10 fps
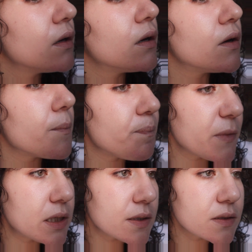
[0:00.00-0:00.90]

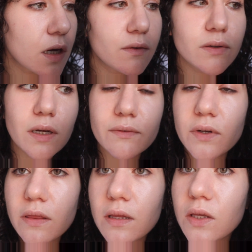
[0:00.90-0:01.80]
It doesn't cover
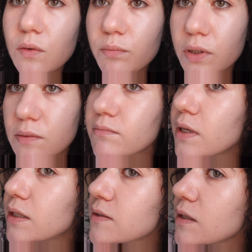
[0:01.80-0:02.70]
everything, but it
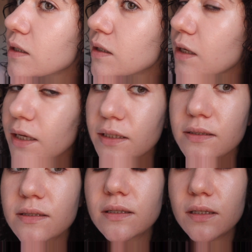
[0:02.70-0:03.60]
makes like a
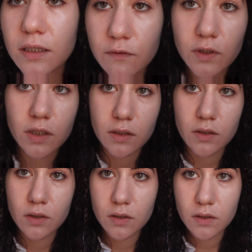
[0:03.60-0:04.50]
nice even
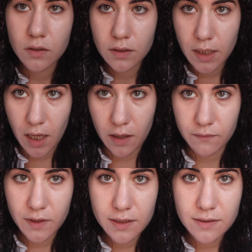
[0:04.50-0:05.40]

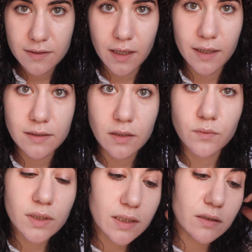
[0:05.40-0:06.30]
canvas, and I
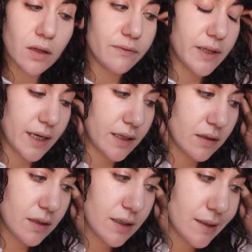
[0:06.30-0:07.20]
really love
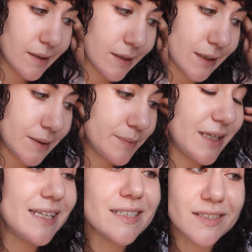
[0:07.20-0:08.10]
that.
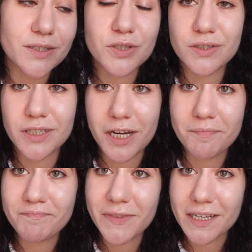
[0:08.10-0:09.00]
It is such a
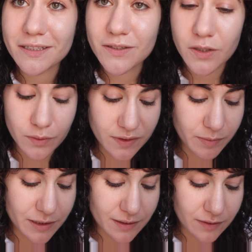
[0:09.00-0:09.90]
shame that it's so
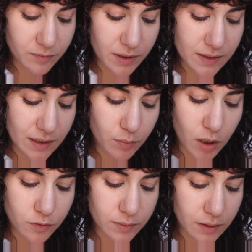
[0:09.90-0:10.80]
expensive because I
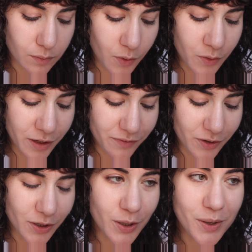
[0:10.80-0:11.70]
probably won't
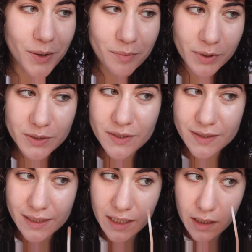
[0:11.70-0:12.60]
ever purchase
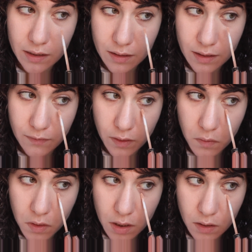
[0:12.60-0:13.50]
it again if I
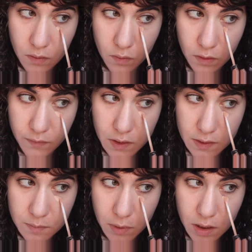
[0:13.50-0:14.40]
run out or if it
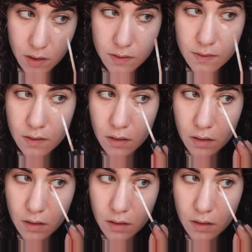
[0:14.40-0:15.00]
expires.